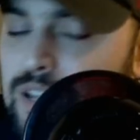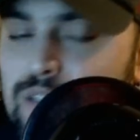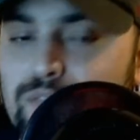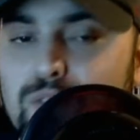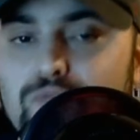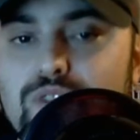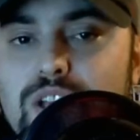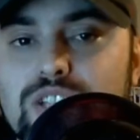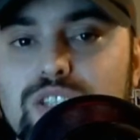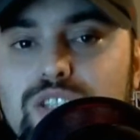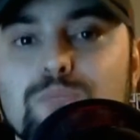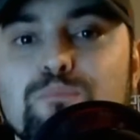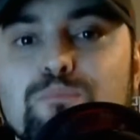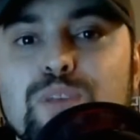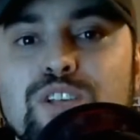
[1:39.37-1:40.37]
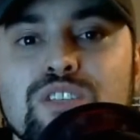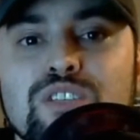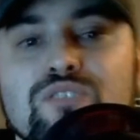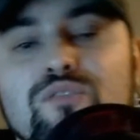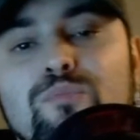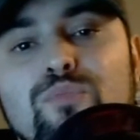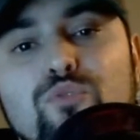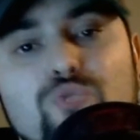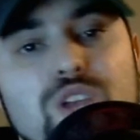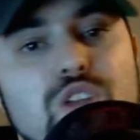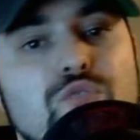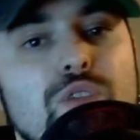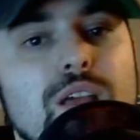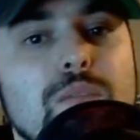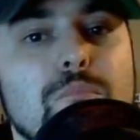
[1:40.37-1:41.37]
of the wrestling business from three
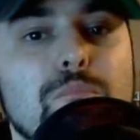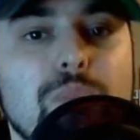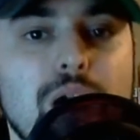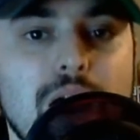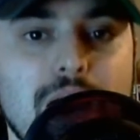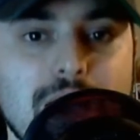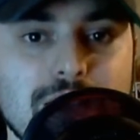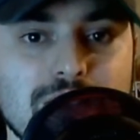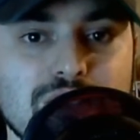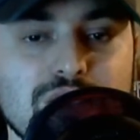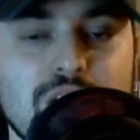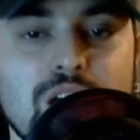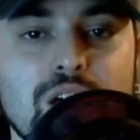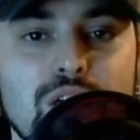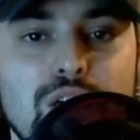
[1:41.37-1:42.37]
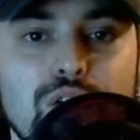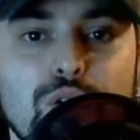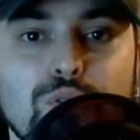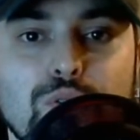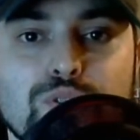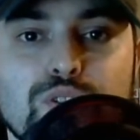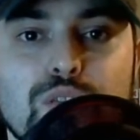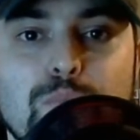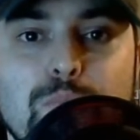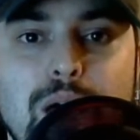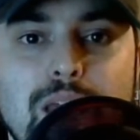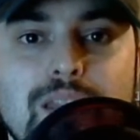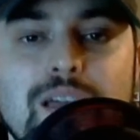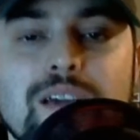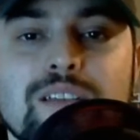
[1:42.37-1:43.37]
great minds, those are the
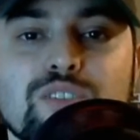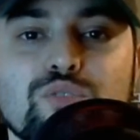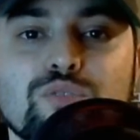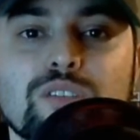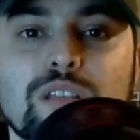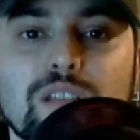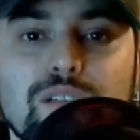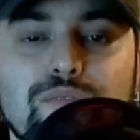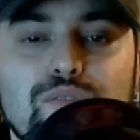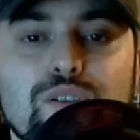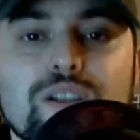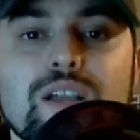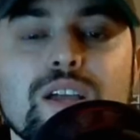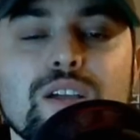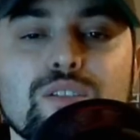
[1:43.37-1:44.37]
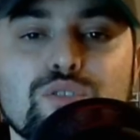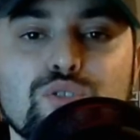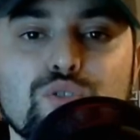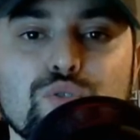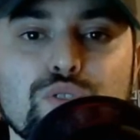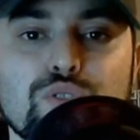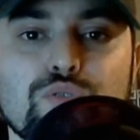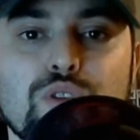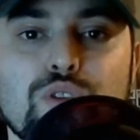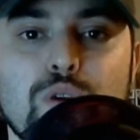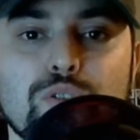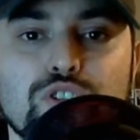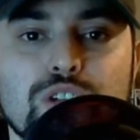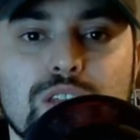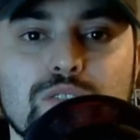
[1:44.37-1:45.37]
men to deliver it to you. Go
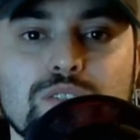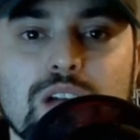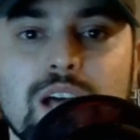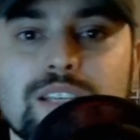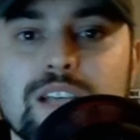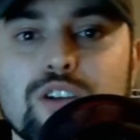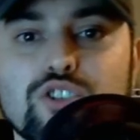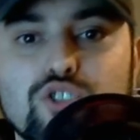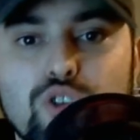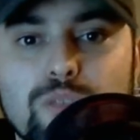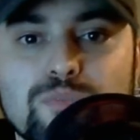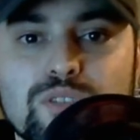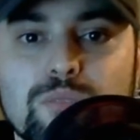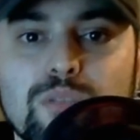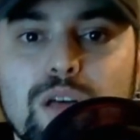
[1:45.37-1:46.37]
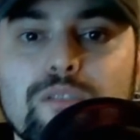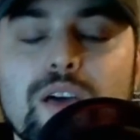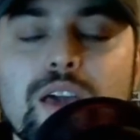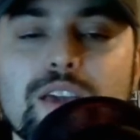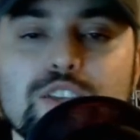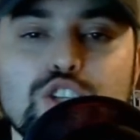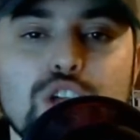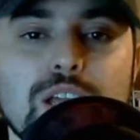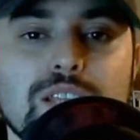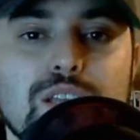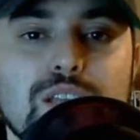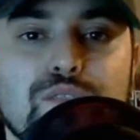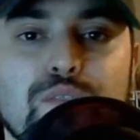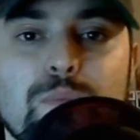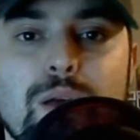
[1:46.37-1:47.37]
and check those guys out. Show them some love.
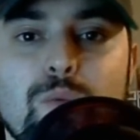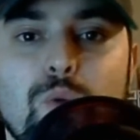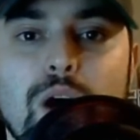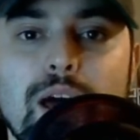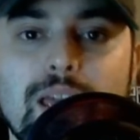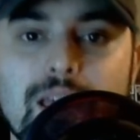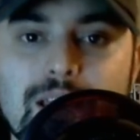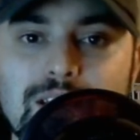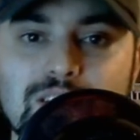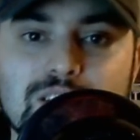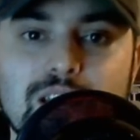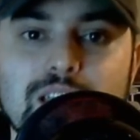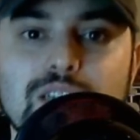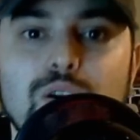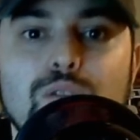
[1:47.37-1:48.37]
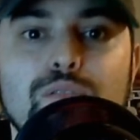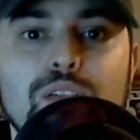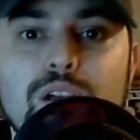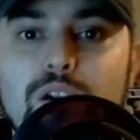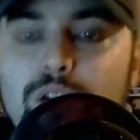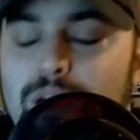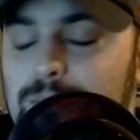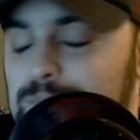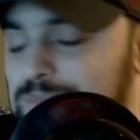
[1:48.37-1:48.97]
JD from NY sent you over there, all right?